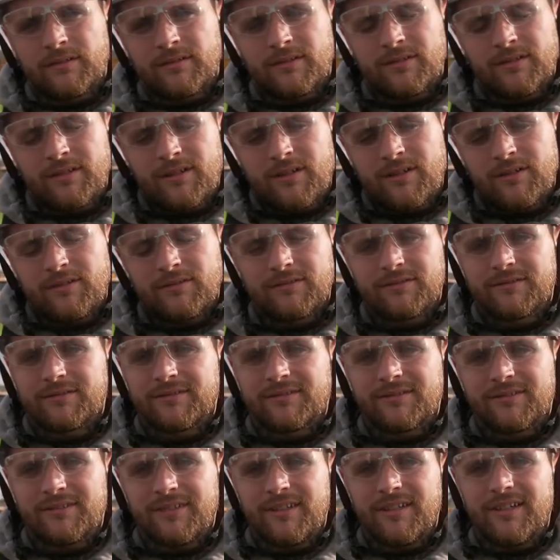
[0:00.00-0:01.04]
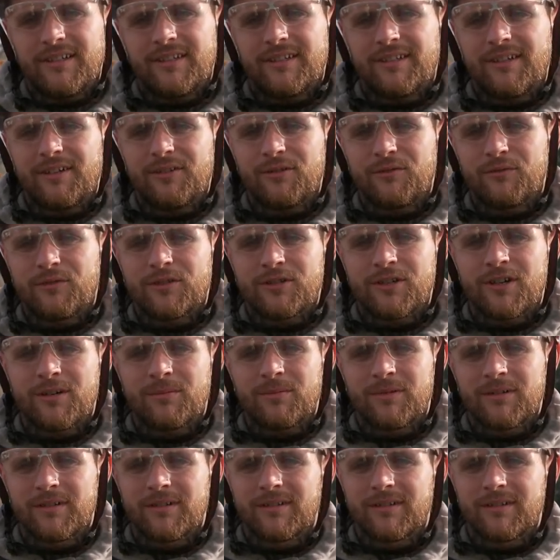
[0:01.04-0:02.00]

So, yeah, I love the job.